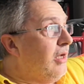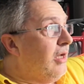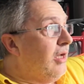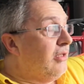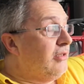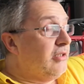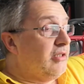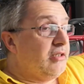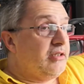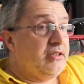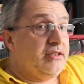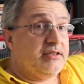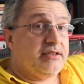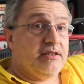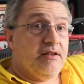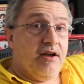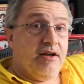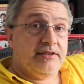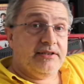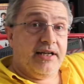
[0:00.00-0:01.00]
And then I can
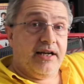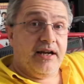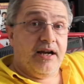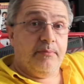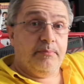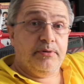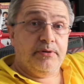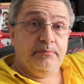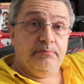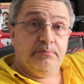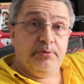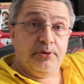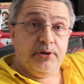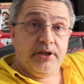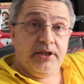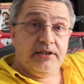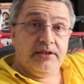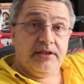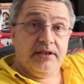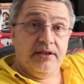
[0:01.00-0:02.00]
slice it up and put
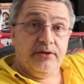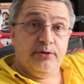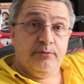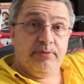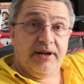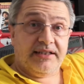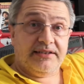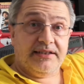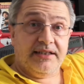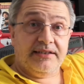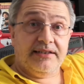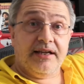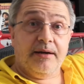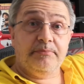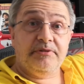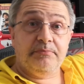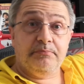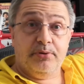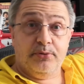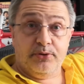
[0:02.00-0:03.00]
it into little plastic
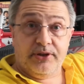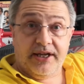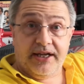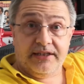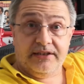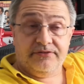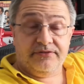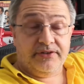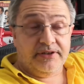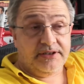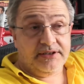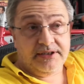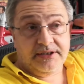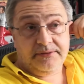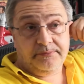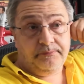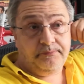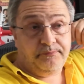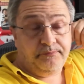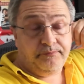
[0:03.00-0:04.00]
tubs and put that in the freezer.